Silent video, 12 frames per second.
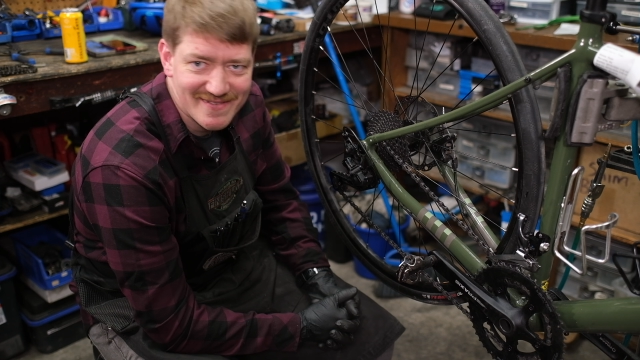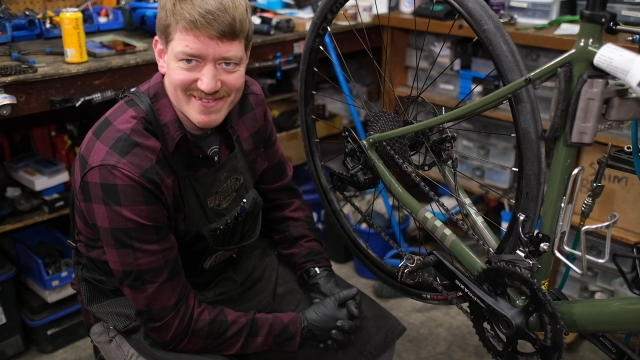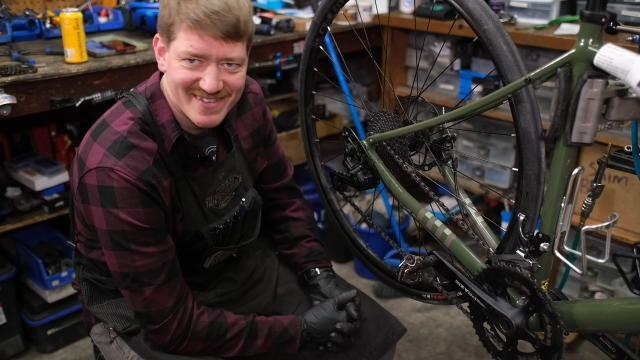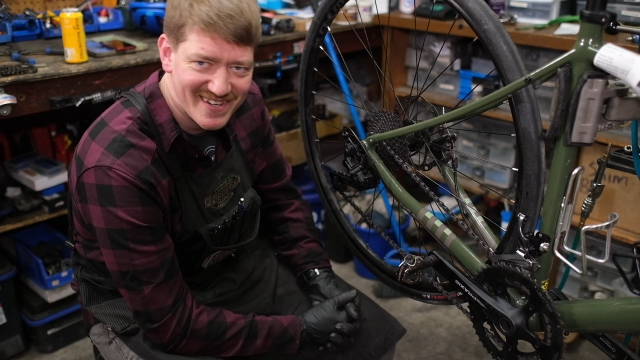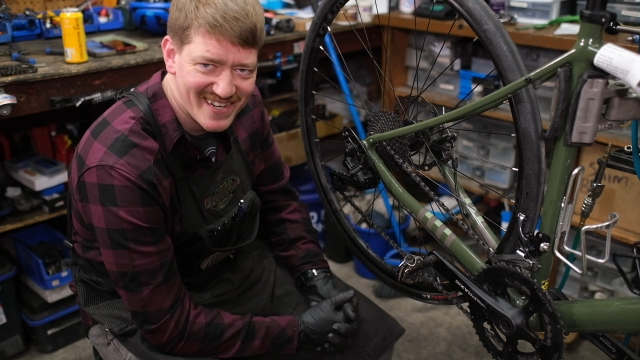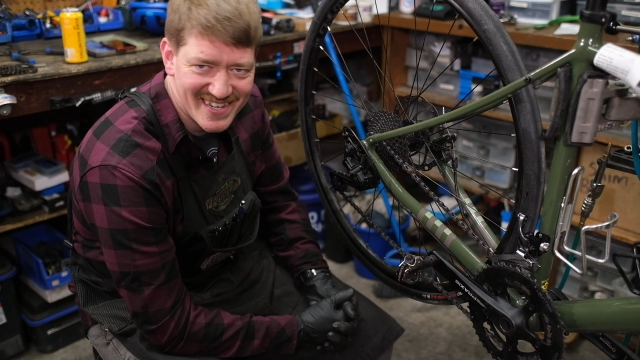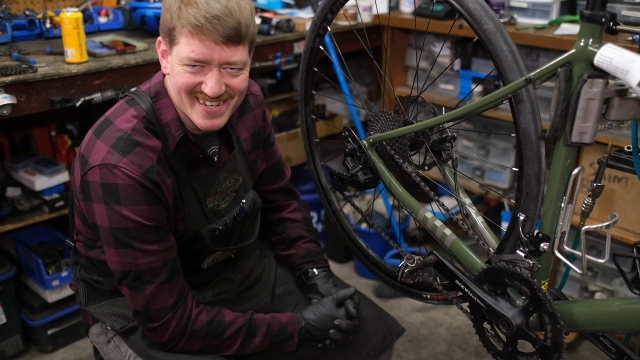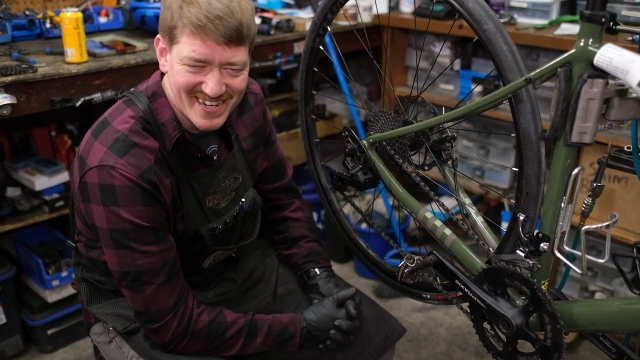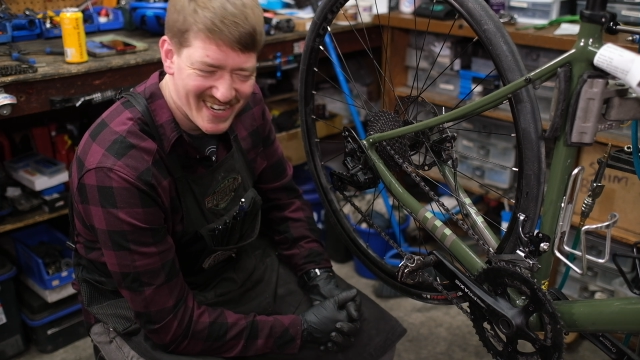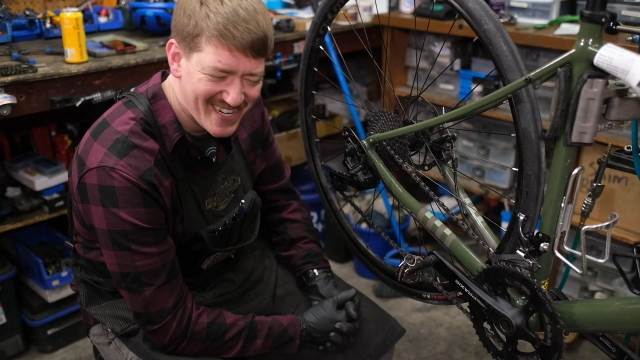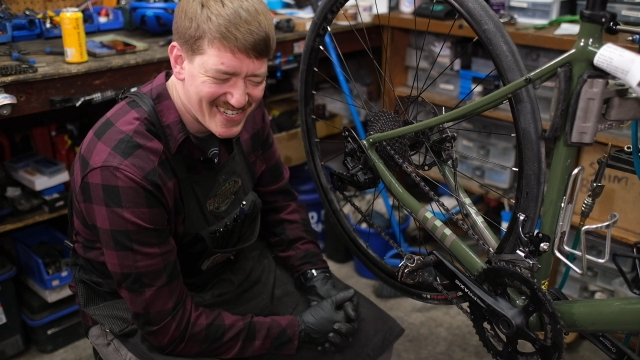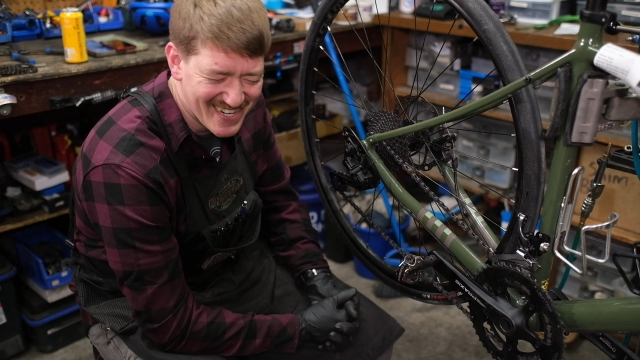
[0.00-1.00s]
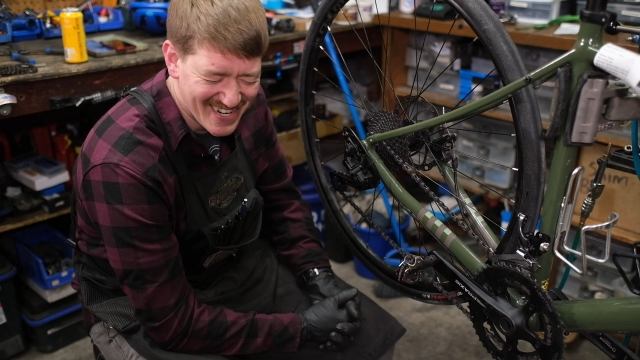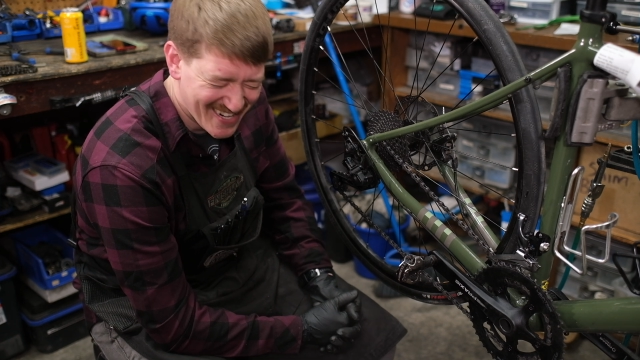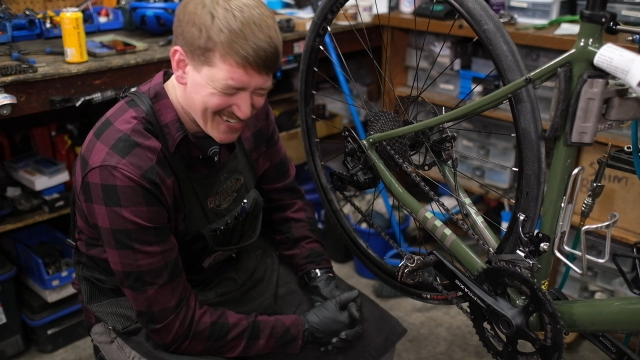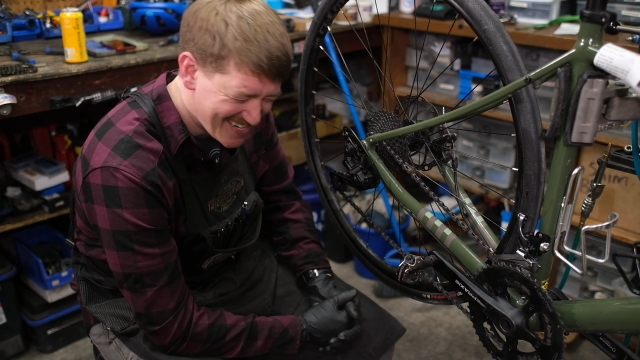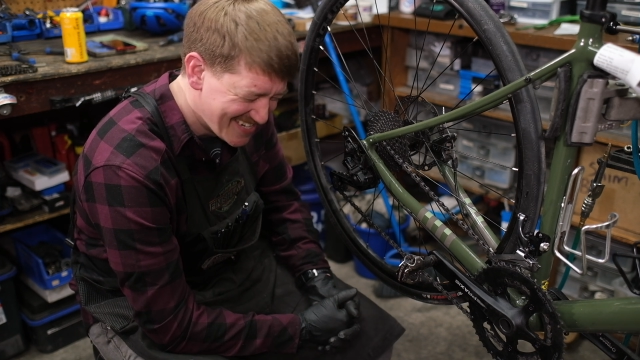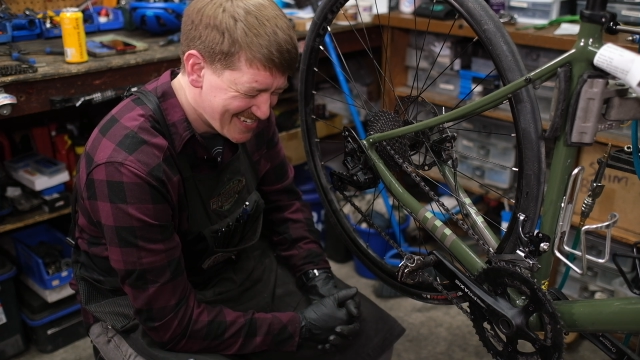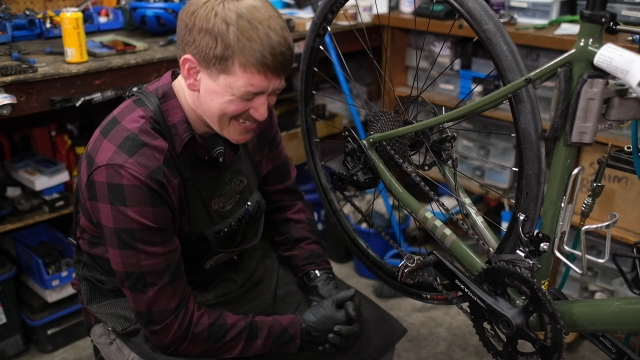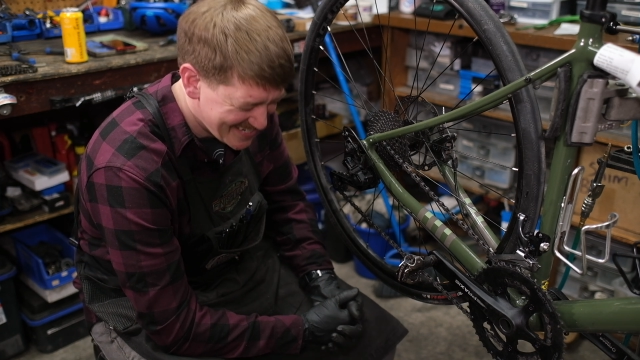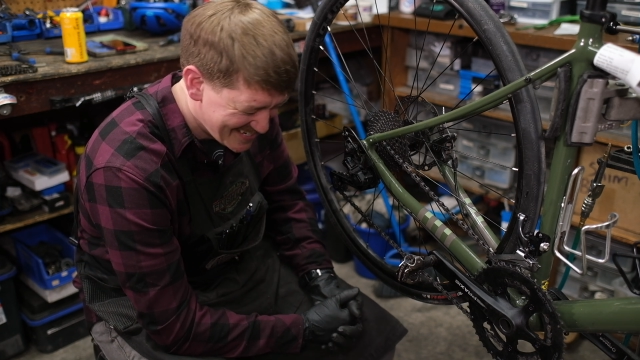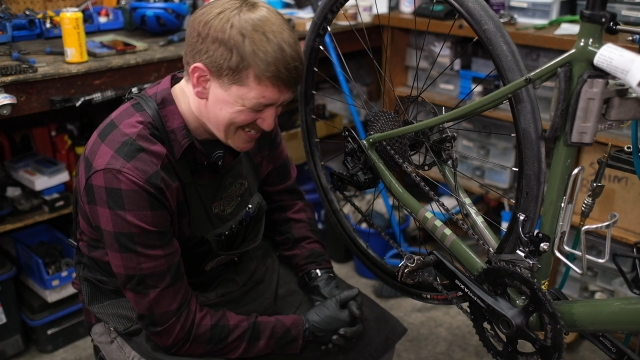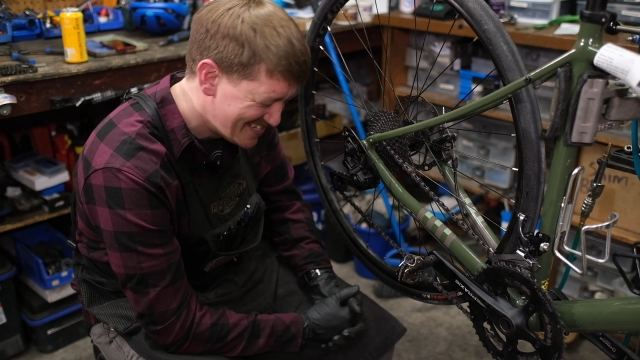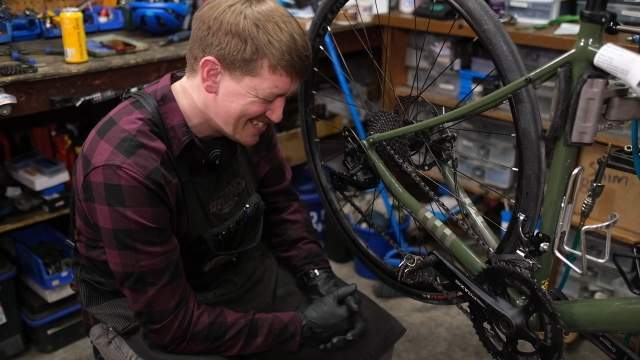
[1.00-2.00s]
Chicky, chicky, chick.
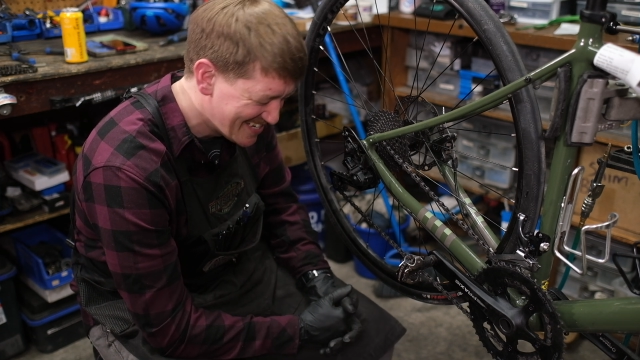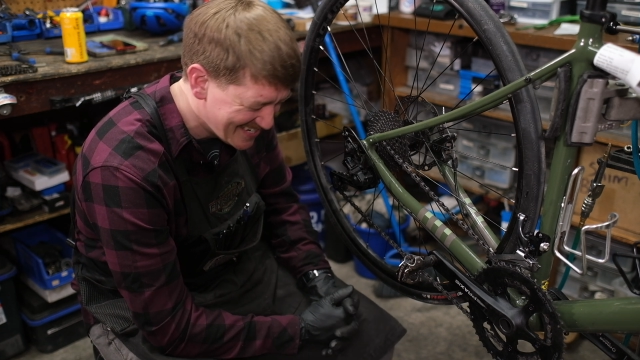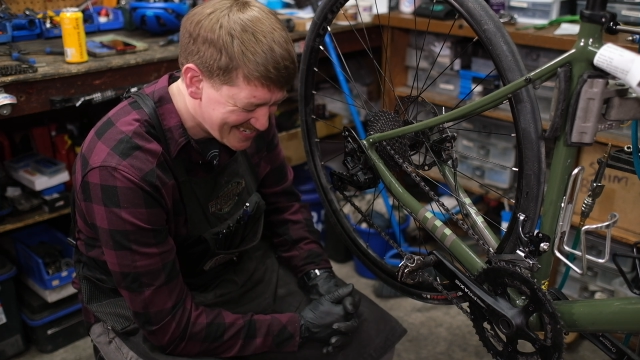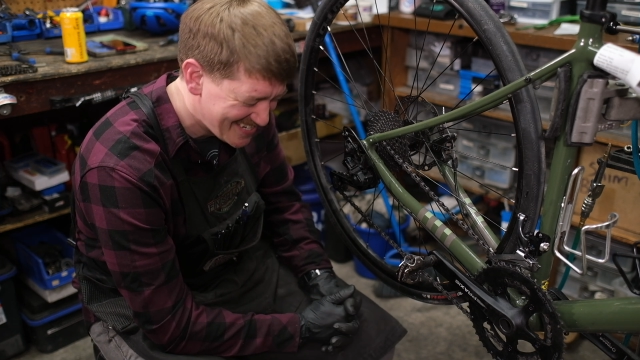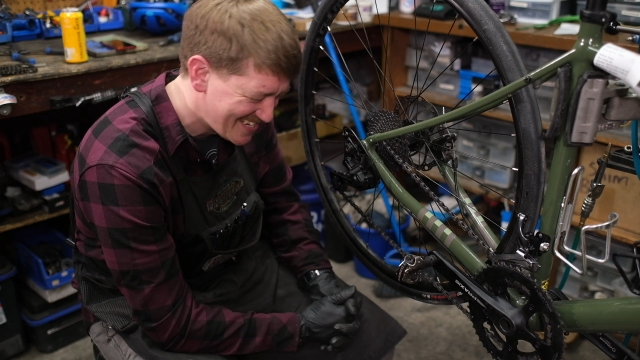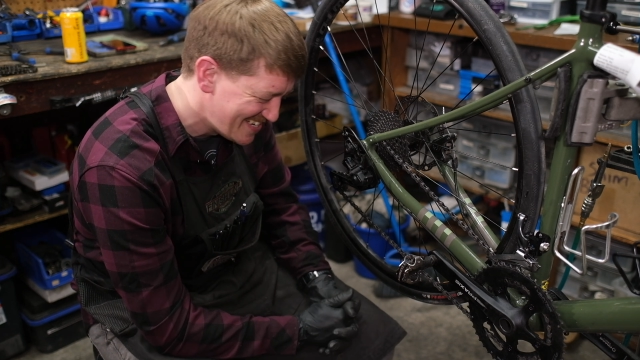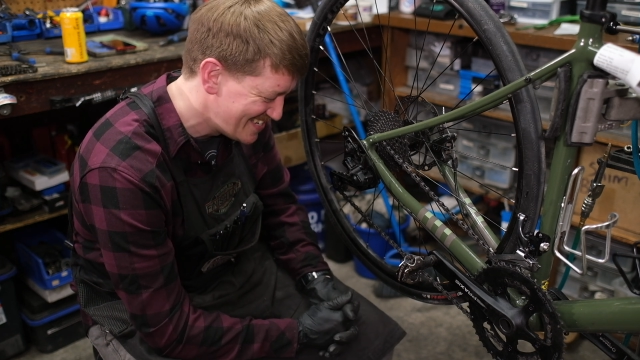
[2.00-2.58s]
Chicky, chicky,